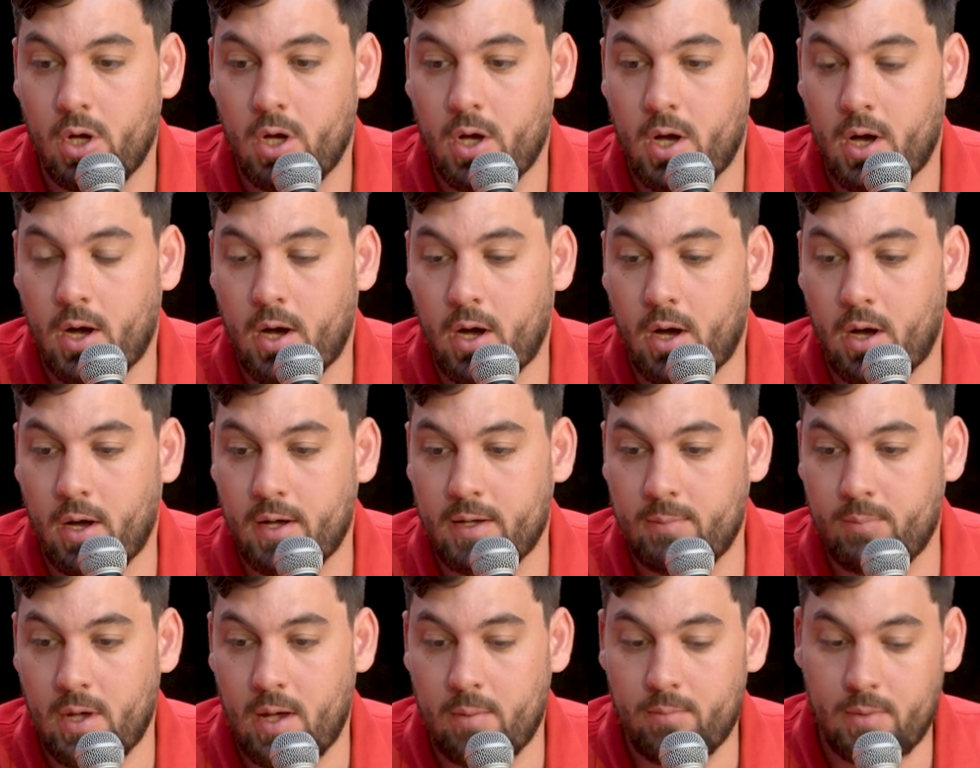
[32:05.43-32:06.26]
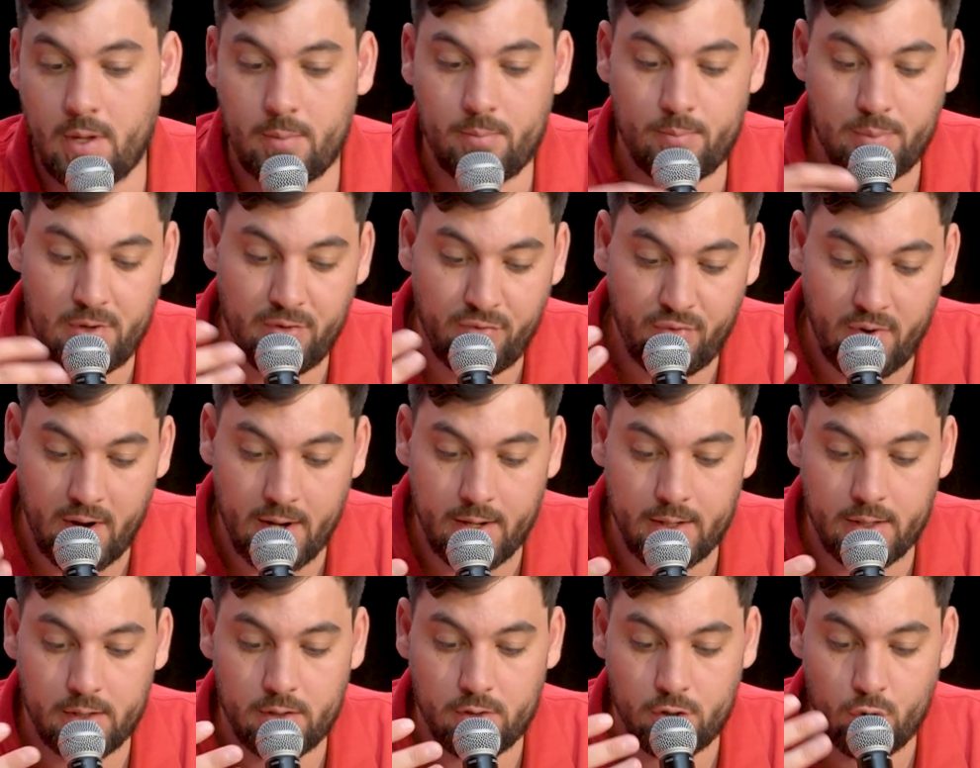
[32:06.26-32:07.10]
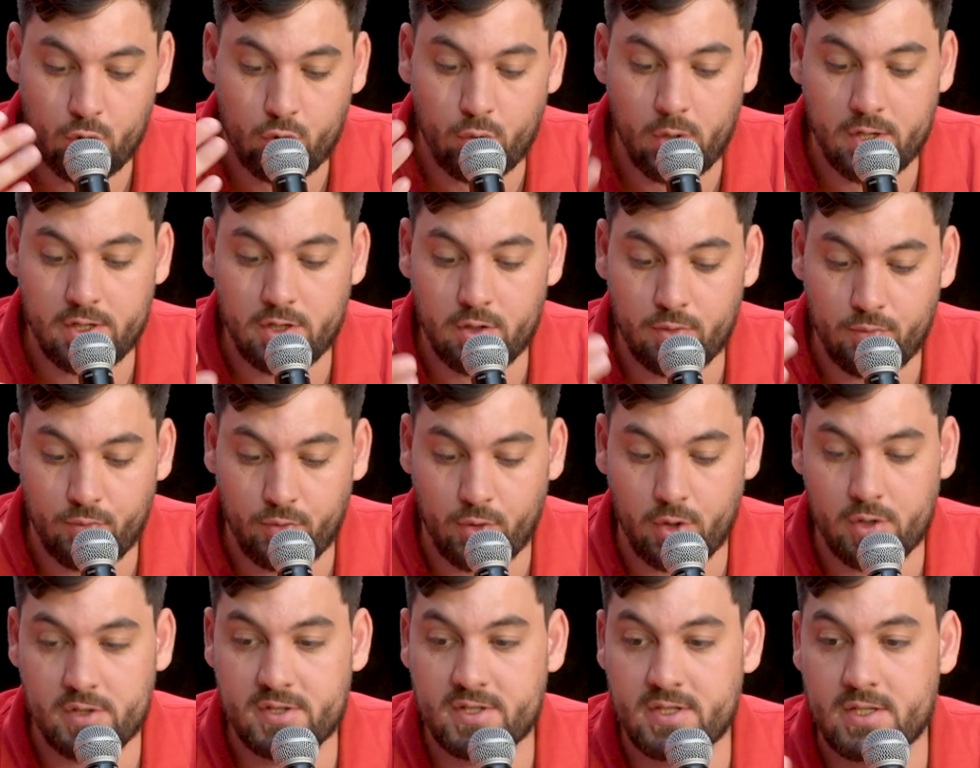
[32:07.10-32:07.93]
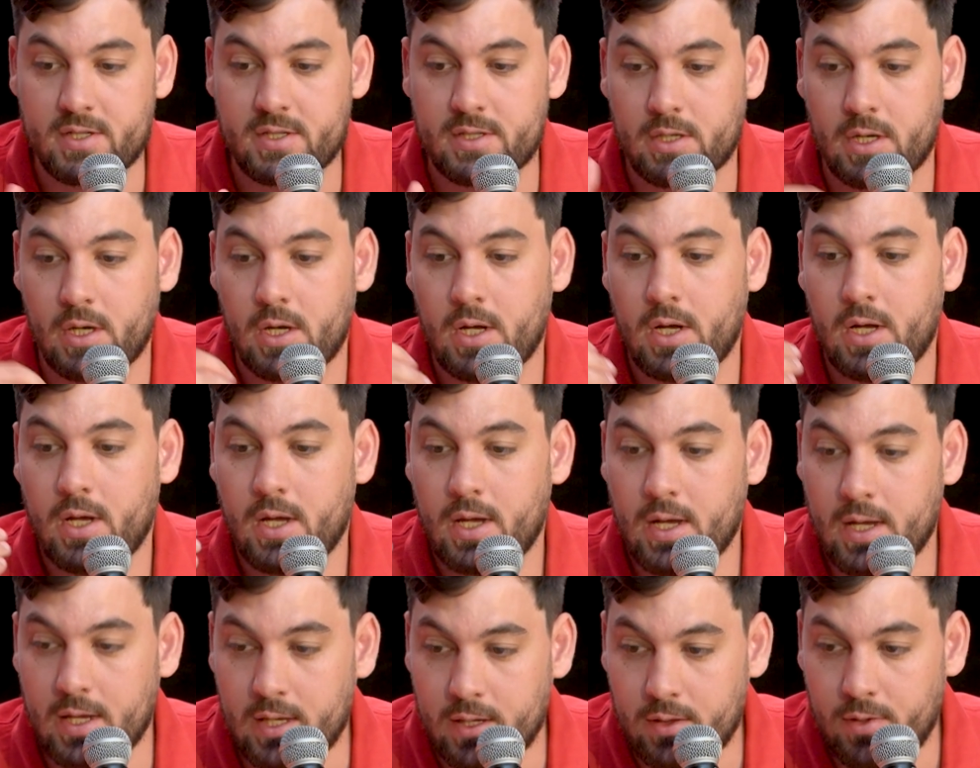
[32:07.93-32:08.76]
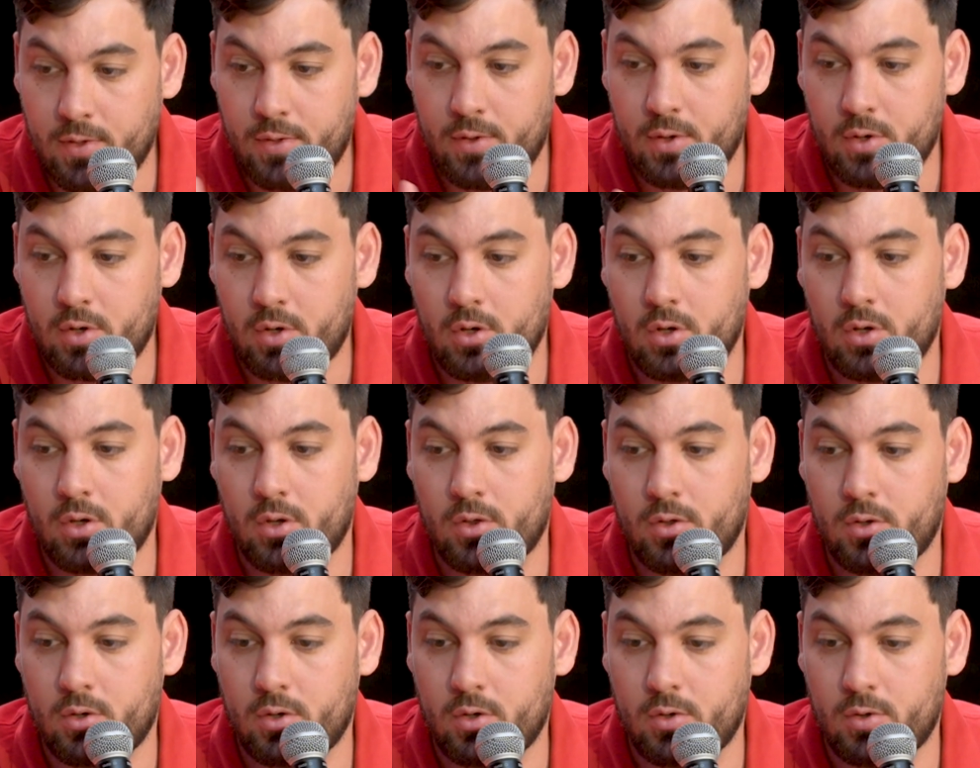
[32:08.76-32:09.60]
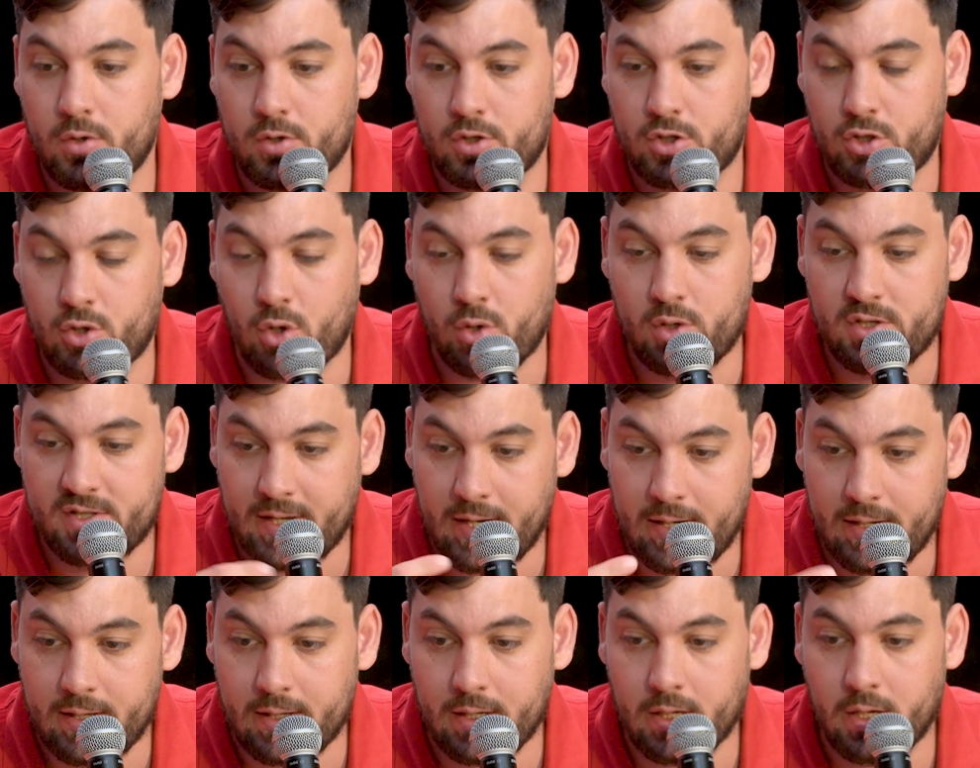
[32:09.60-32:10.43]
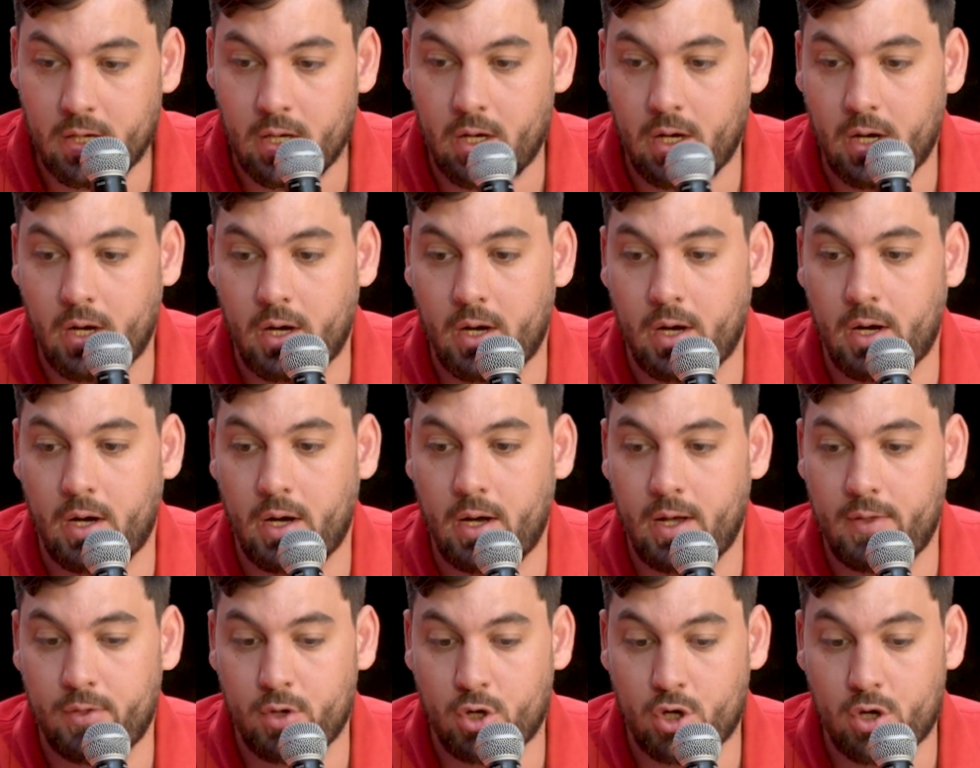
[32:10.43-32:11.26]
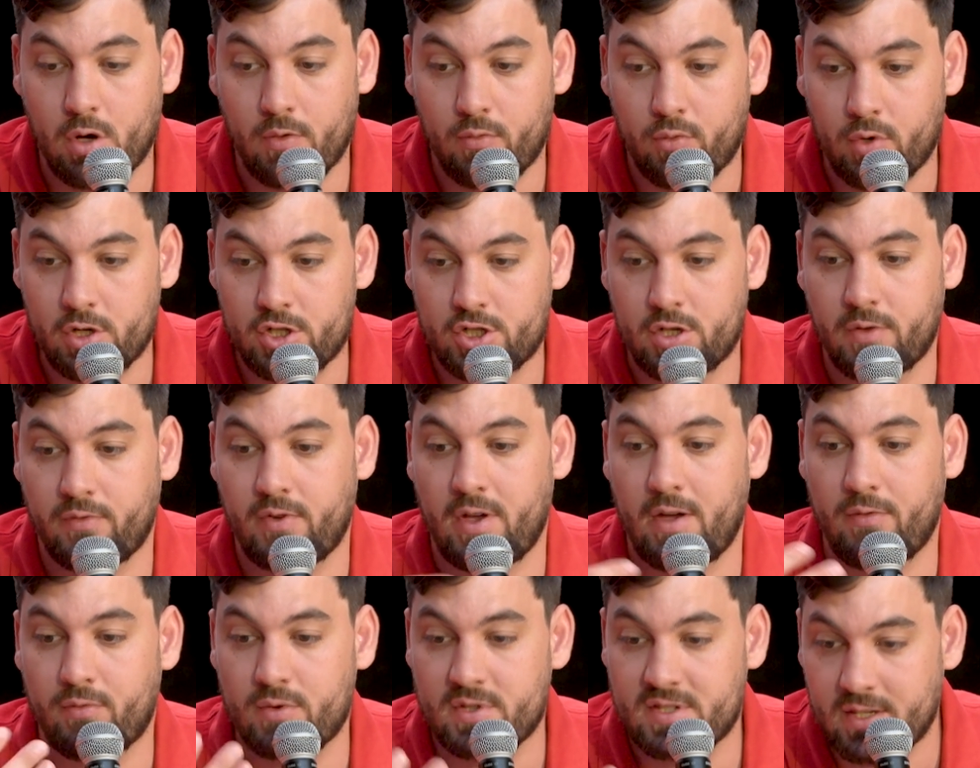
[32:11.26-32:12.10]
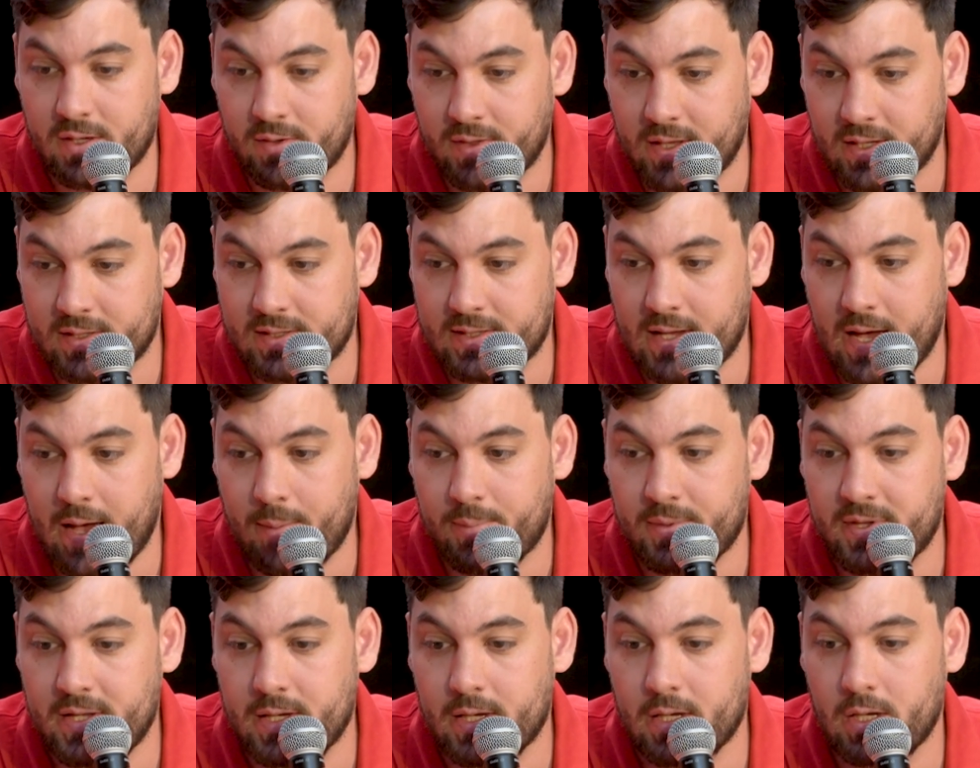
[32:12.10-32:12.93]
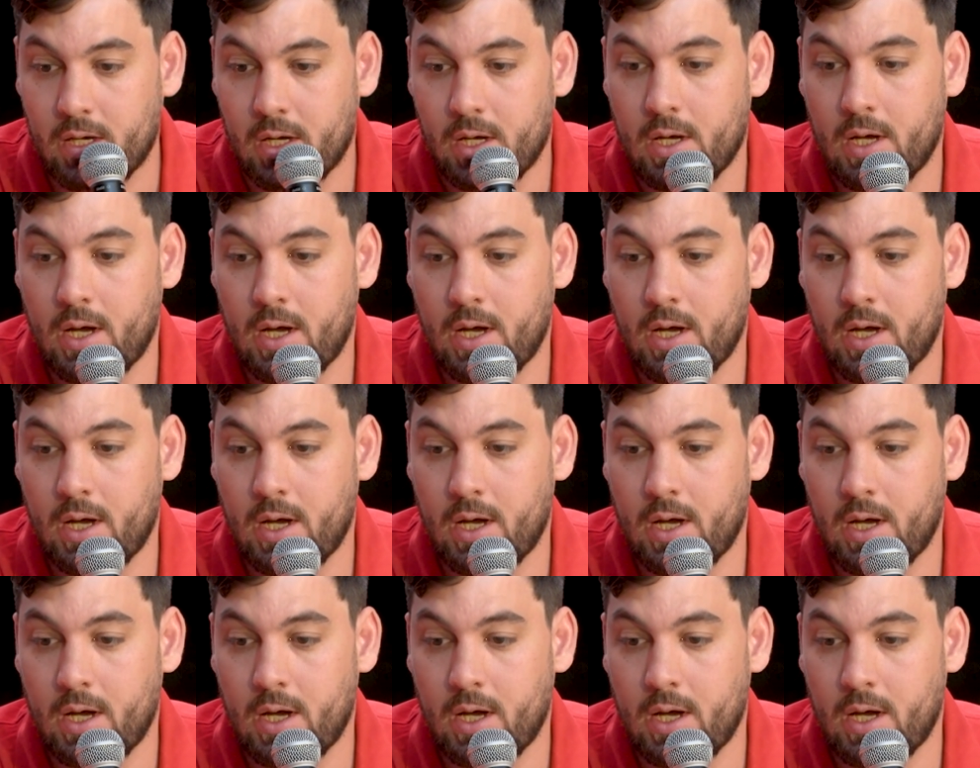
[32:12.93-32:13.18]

amplifying Ukrainian voices in the storytelling and the coverage of everything that's happening,